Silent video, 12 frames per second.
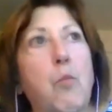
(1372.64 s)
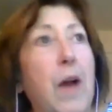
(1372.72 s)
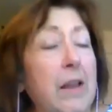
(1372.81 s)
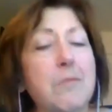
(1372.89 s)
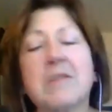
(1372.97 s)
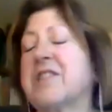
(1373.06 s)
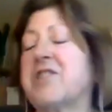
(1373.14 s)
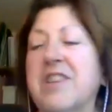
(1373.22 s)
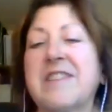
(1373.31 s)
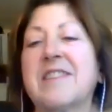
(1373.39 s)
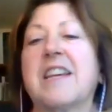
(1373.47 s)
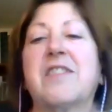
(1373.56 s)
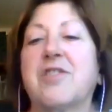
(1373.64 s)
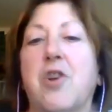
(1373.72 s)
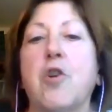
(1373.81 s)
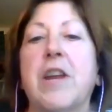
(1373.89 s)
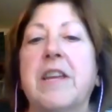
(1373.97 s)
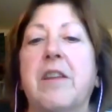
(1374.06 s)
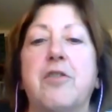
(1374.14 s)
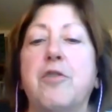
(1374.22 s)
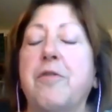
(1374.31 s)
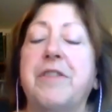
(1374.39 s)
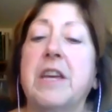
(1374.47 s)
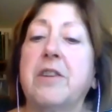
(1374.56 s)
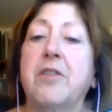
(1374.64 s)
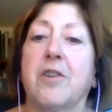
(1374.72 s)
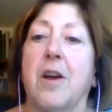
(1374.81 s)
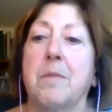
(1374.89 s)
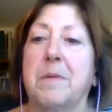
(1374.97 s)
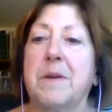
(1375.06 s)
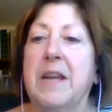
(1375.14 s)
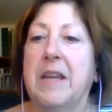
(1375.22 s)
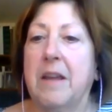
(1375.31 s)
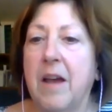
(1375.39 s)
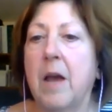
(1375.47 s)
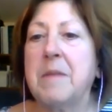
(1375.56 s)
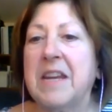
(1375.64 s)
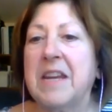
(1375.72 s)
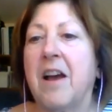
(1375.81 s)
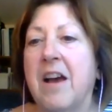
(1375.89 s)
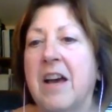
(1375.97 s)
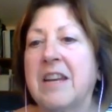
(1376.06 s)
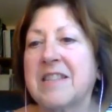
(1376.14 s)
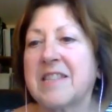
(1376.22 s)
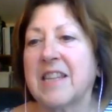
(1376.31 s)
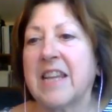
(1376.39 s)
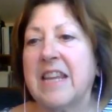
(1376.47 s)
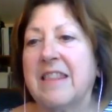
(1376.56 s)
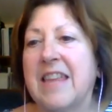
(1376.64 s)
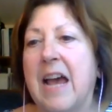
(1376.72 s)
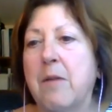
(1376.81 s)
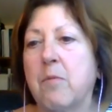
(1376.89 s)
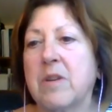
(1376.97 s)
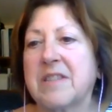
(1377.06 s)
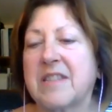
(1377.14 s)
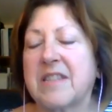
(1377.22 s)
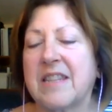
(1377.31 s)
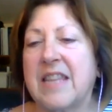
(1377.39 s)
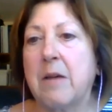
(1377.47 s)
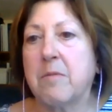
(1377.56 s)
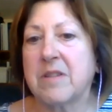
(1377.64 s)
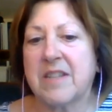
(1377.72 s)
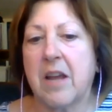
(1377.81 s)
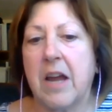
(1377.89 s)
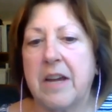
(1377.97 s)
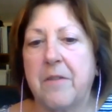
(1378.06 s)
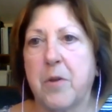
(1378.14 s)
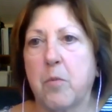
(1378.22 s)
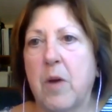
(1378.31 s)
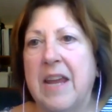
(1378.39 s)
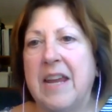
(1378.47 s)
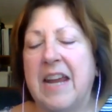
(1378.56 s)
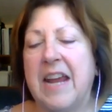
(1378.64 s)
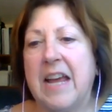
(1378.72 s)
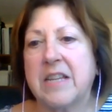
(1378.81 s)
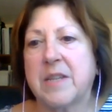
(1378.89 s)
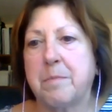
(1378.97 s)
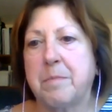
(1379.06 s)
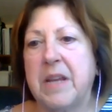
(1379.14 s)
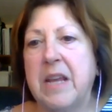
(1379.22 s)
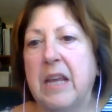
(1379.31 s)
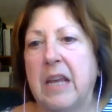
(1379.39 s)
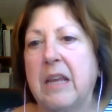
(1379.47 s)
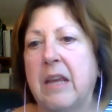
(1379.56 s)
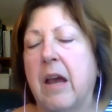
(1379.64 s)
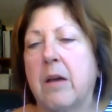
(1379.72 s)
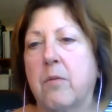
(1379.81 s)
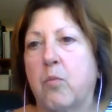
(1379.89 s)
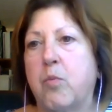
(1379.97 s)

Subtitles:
it was just like starting a new theater company. I mean, honestly, that was kind of the way it had to be.